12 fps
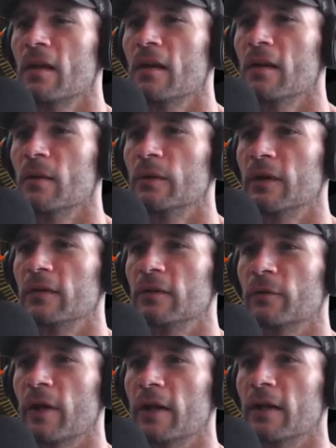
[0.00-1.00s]
Uh, we'll take a
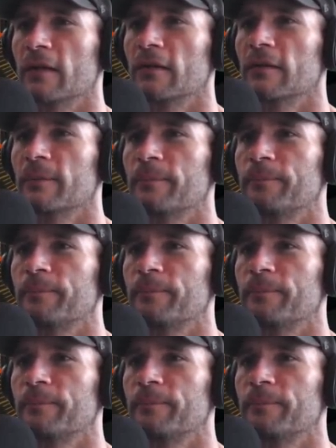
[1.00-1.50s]
little Rad-X.